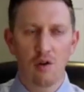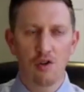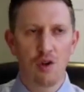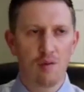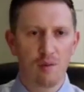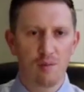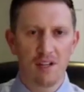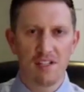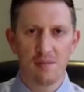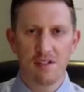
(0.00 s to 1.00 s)
joint
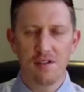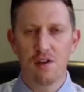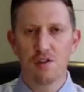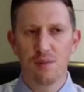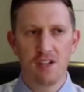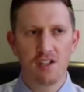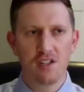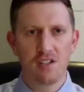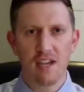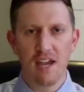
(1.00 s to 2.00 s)
replacements, those
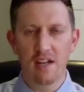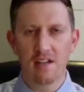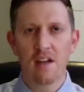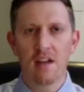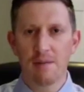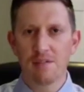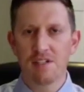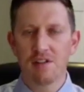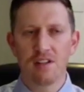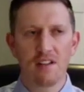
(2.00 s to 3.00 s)
patients, again,
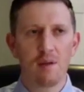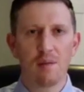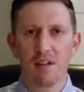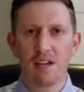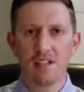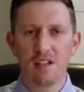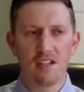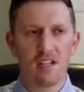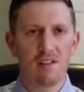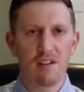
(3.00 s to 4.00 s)
still need to be placed on
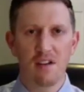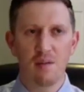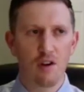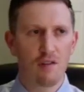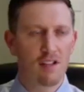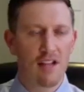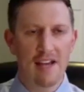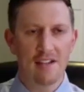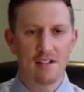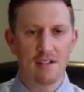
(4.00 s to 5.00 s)
D V T
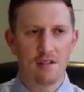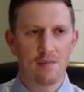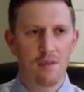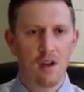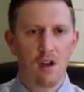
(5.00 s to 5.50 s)
prophylaxis.